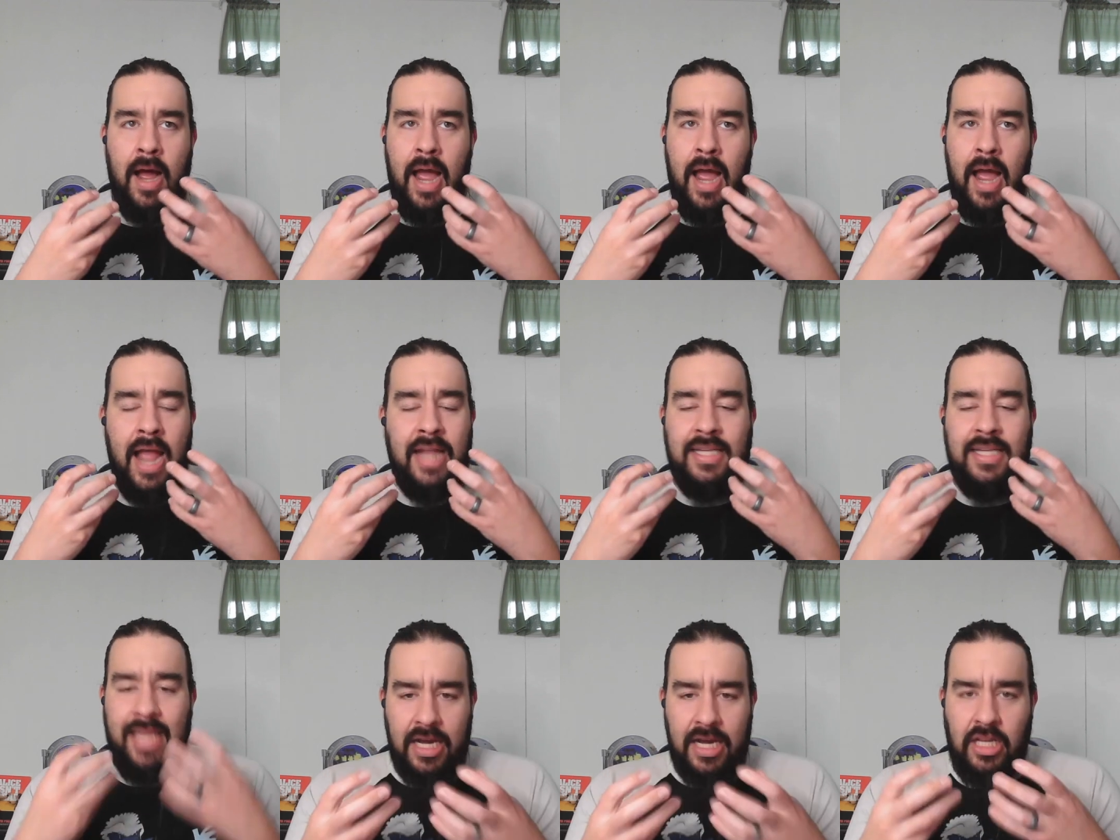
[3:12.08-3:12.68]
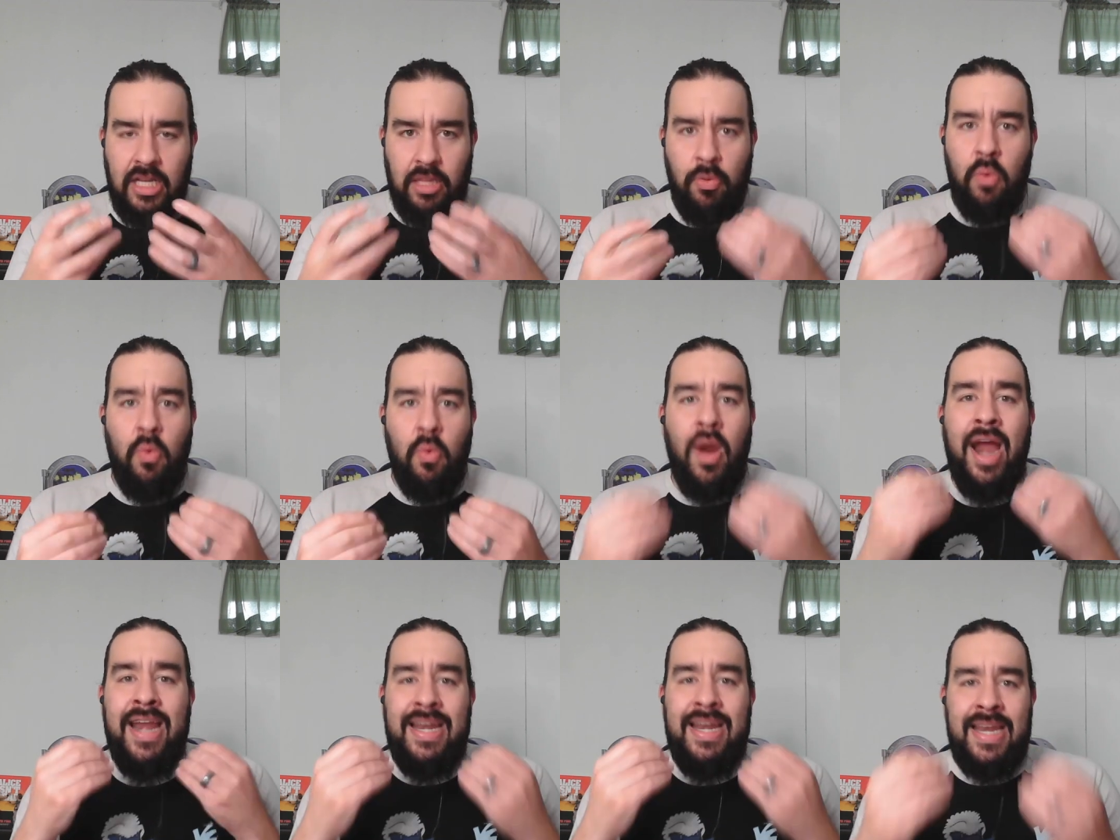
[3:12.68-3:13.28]
It's getting to the point
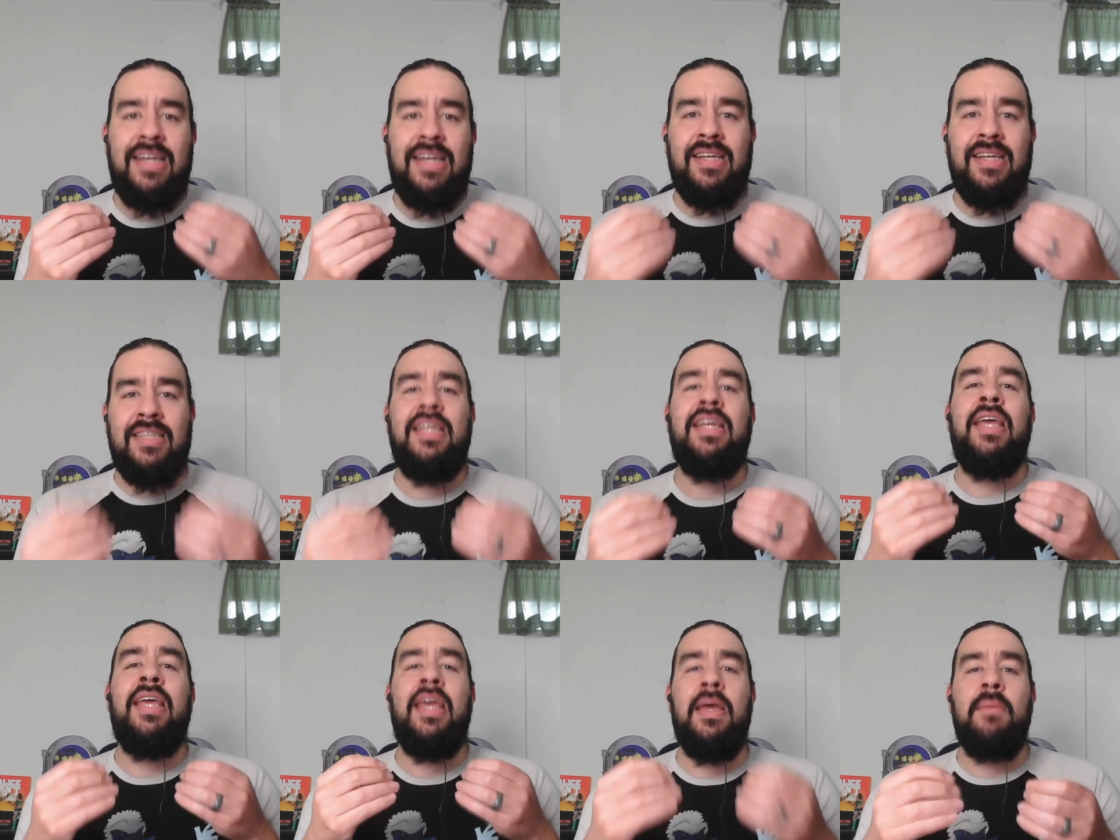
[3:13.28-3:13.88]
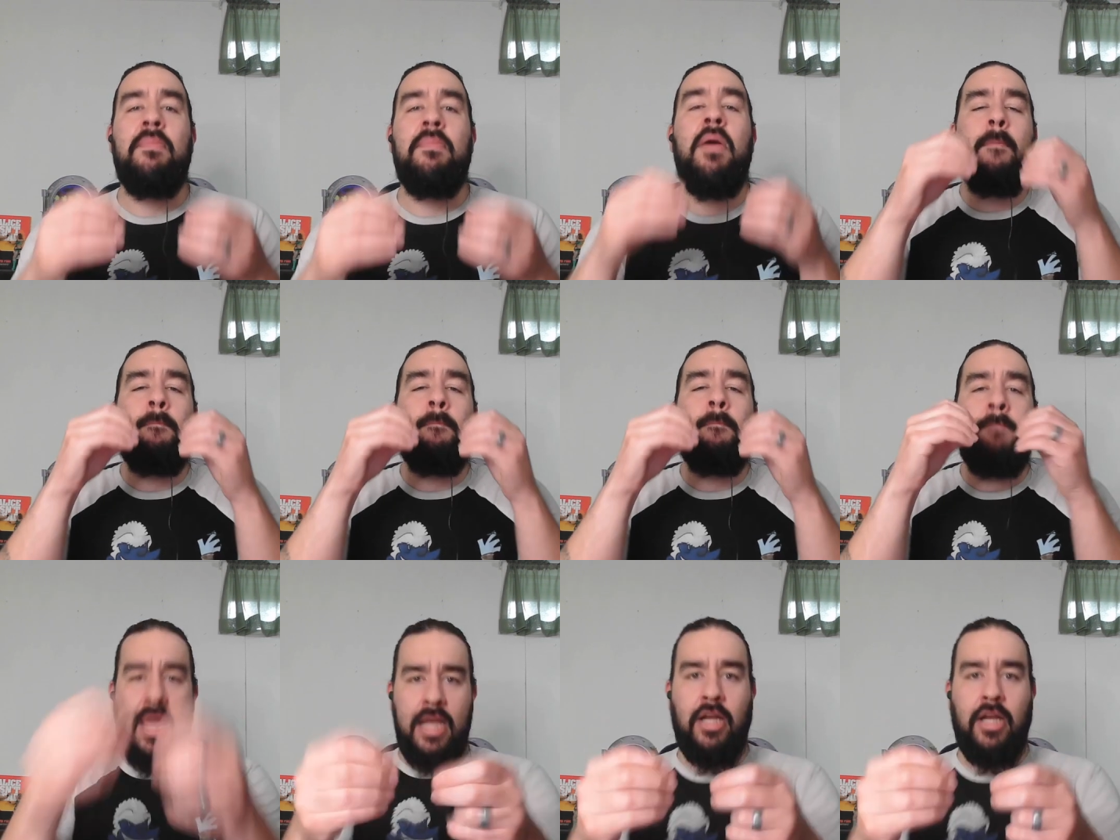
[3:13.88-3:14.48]
where I need to see him
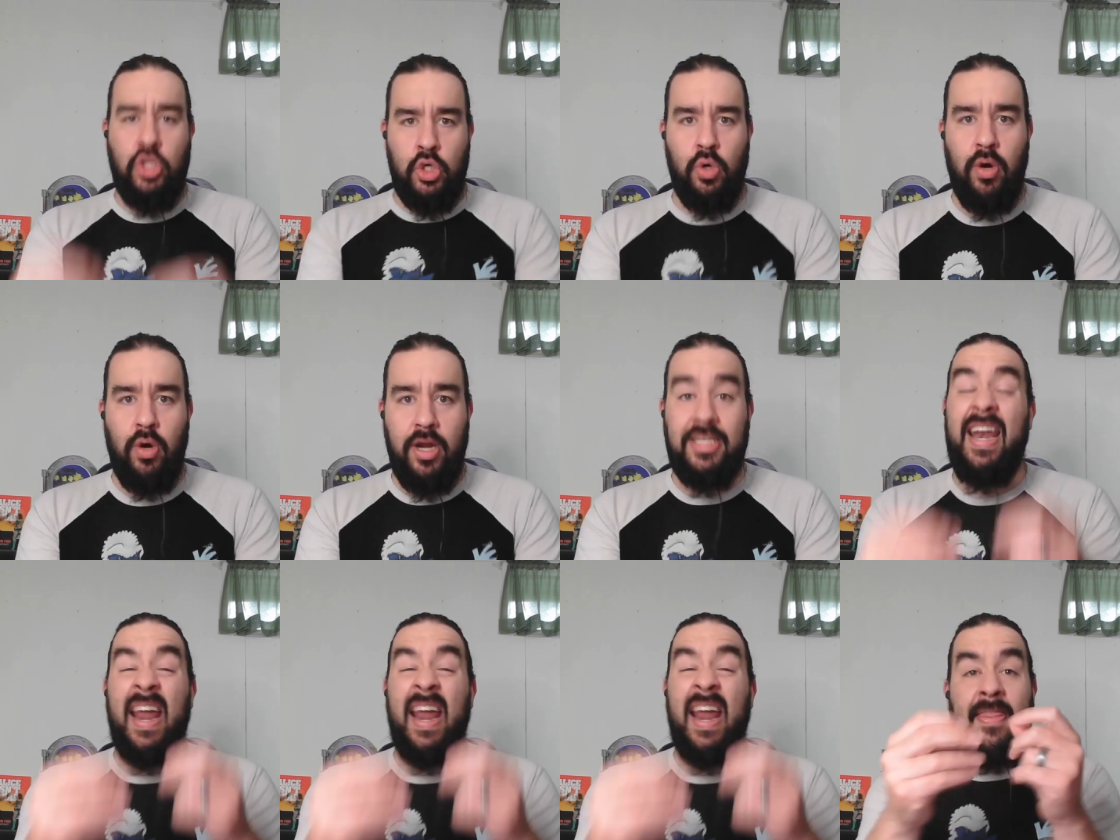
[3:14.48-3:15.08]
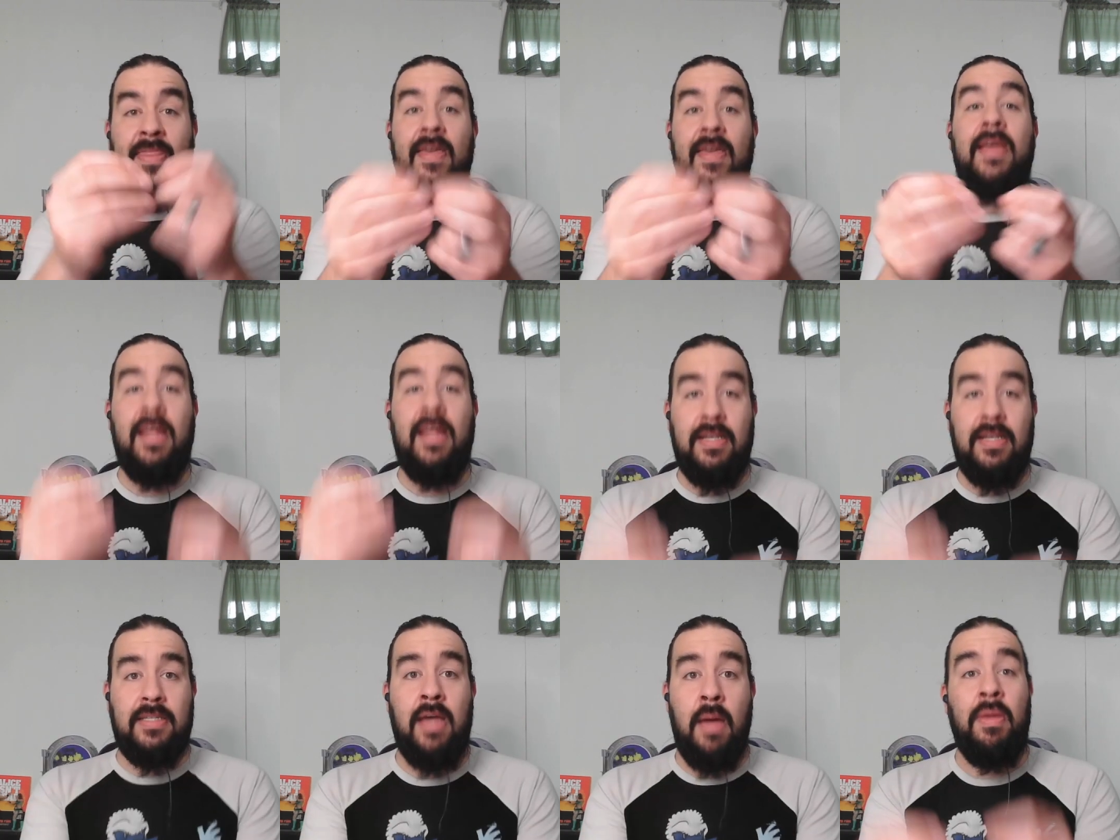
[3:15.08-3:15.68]
make a choice, and I think
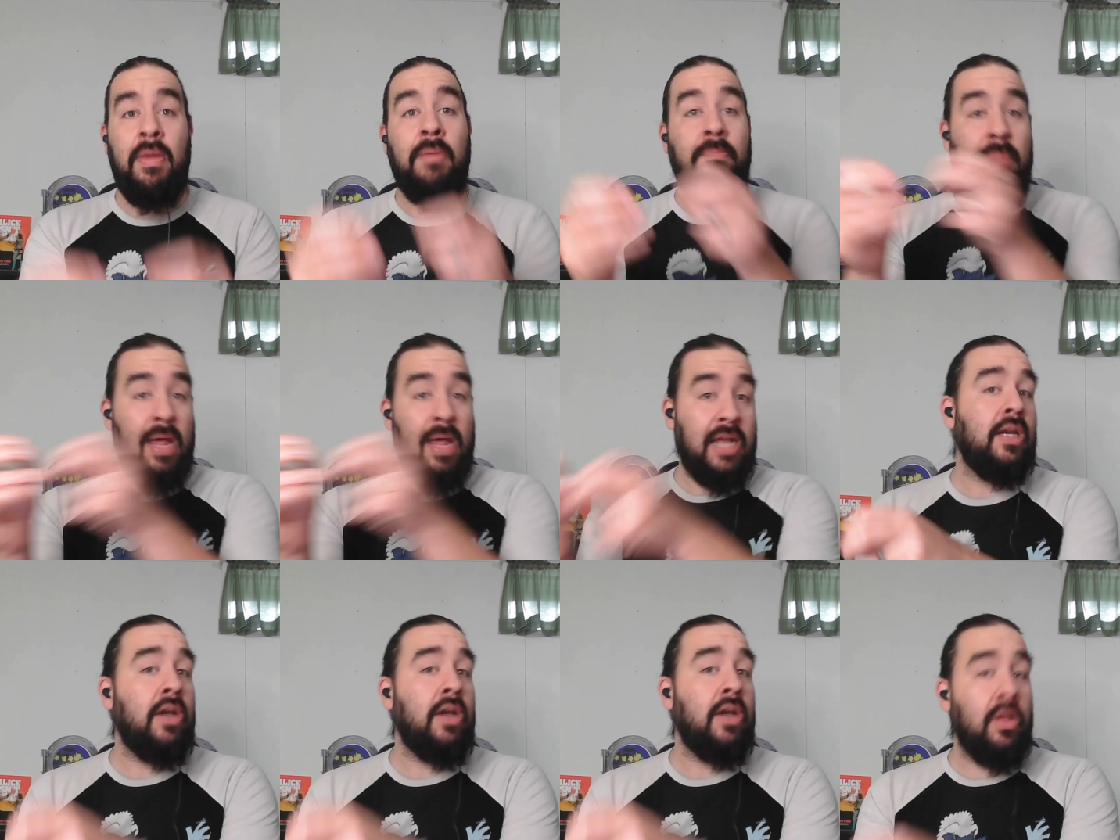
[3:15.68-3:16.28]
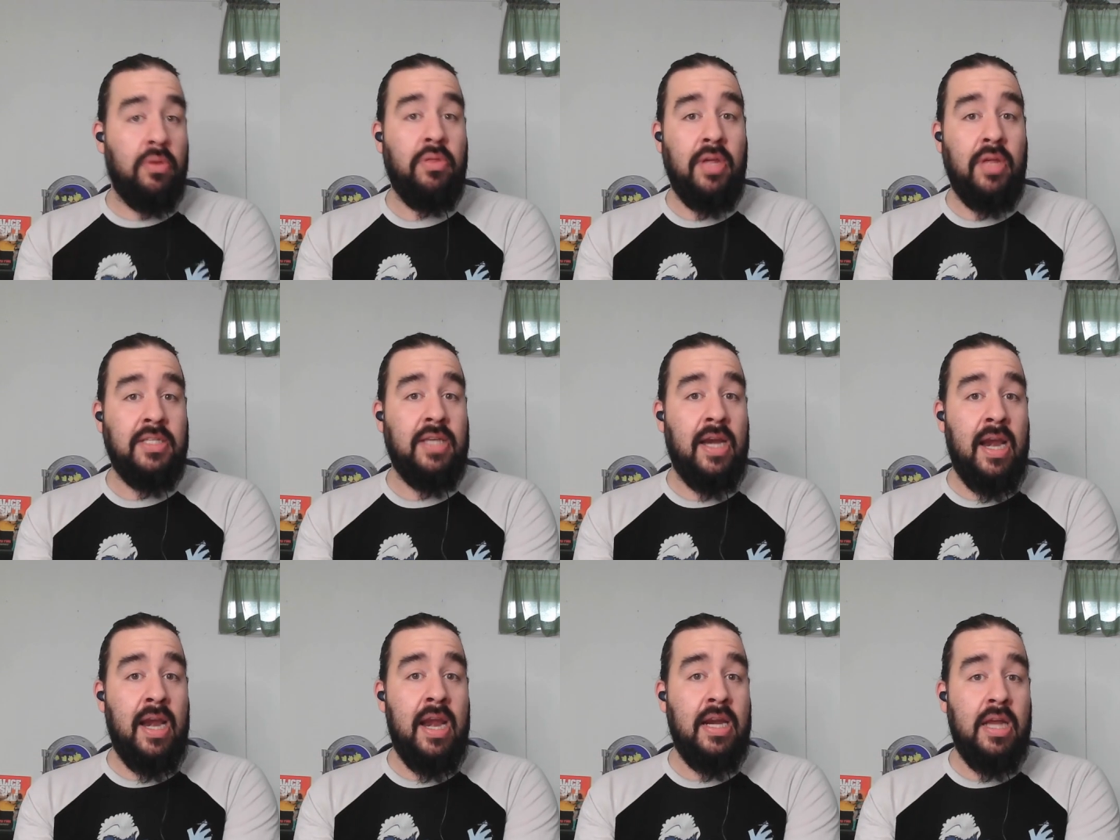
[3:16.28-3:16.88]
that's coming based on other things
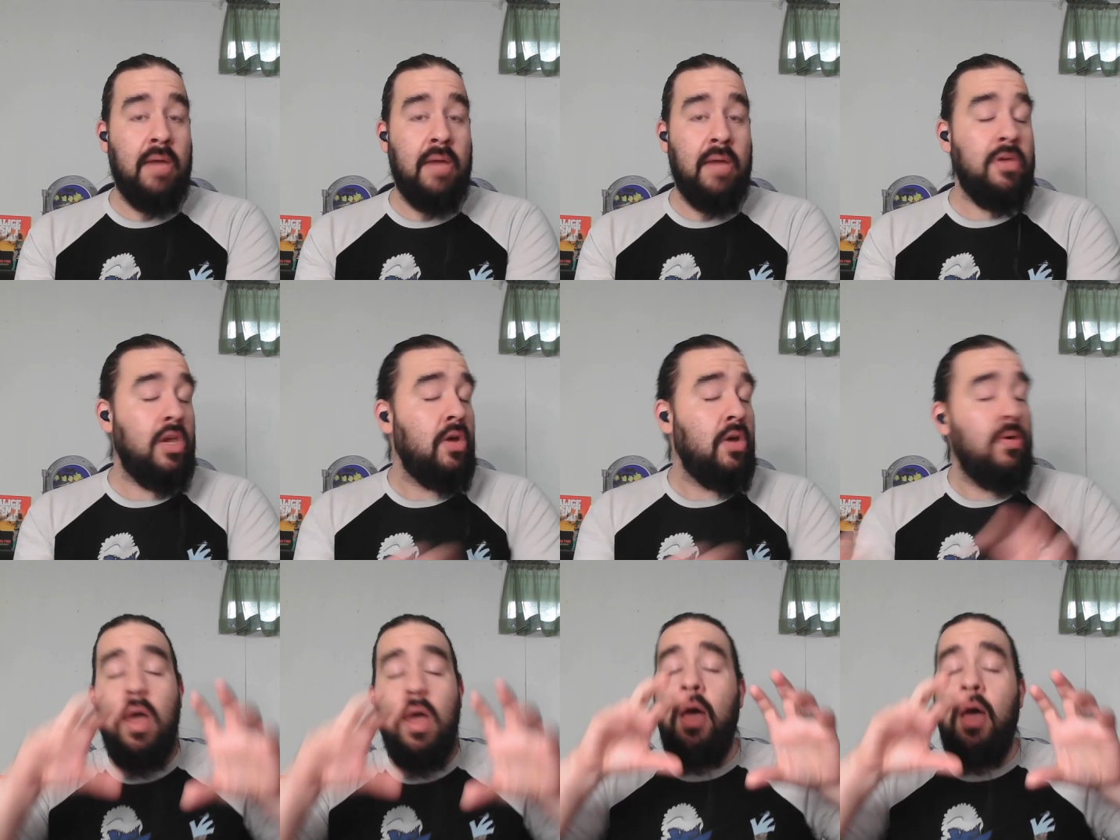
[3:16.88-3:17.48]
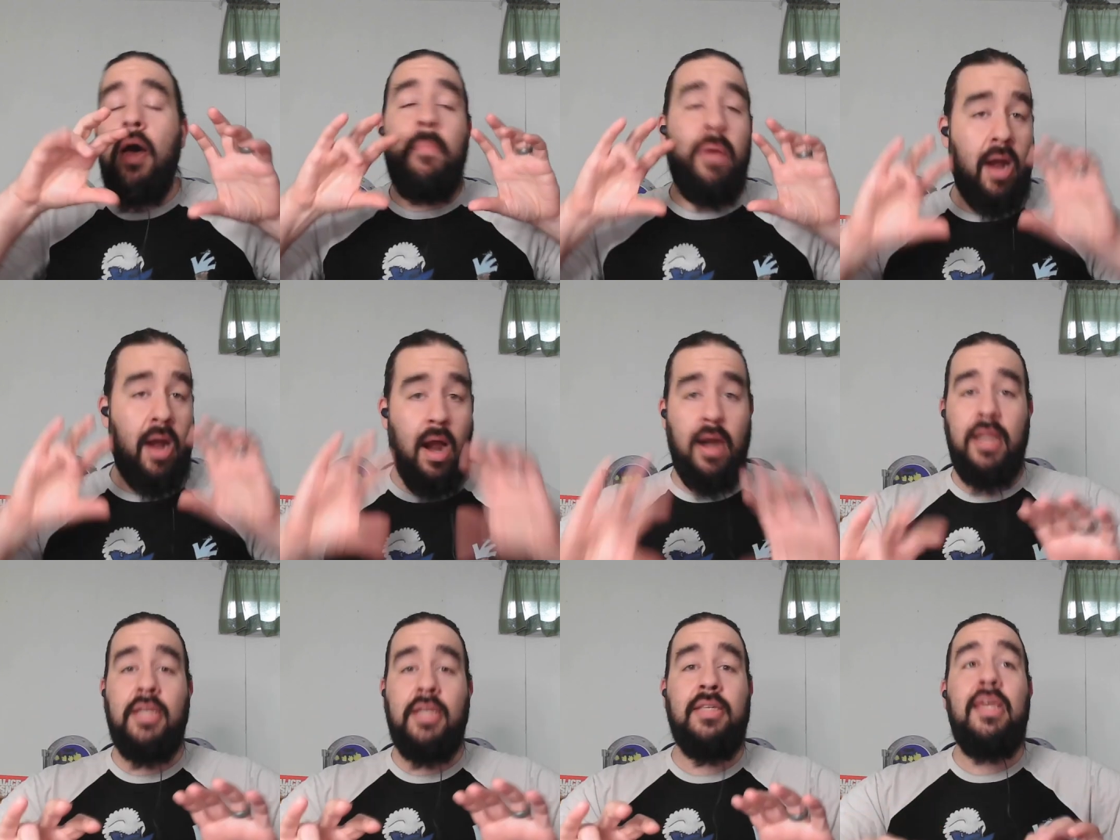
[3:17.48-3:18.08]
in AEW, but
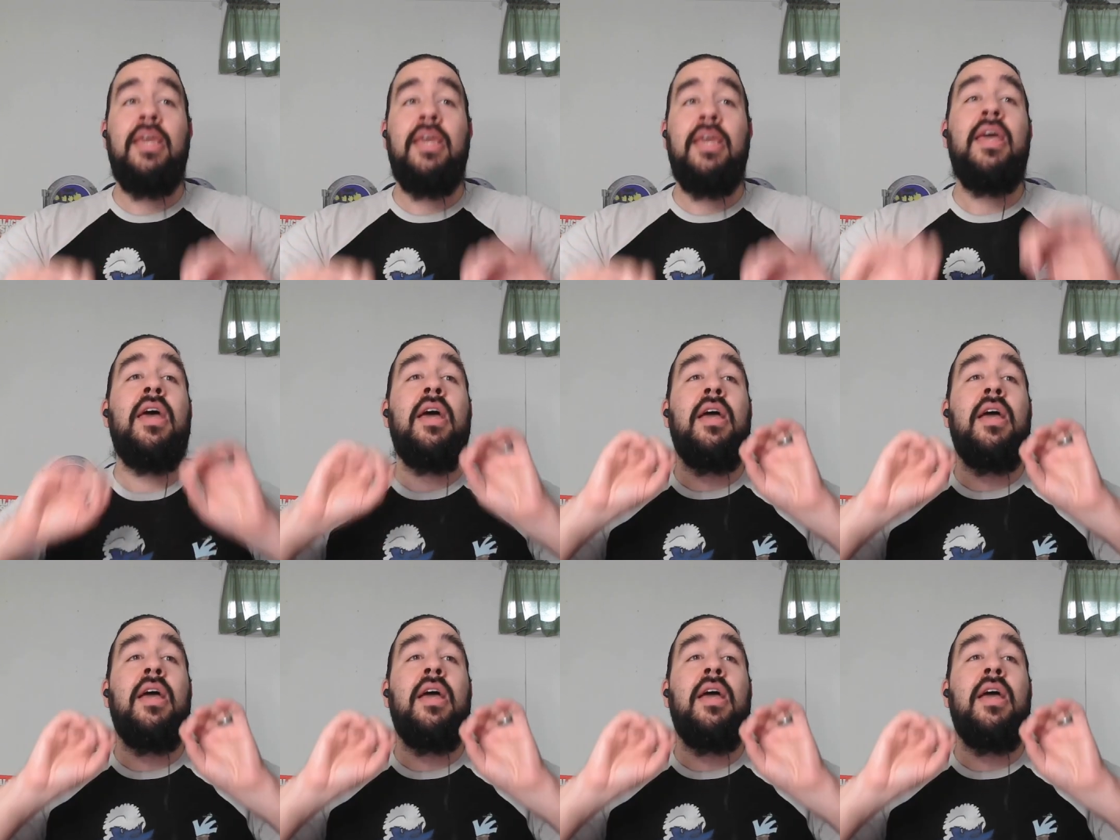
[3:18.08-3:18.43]
honestly,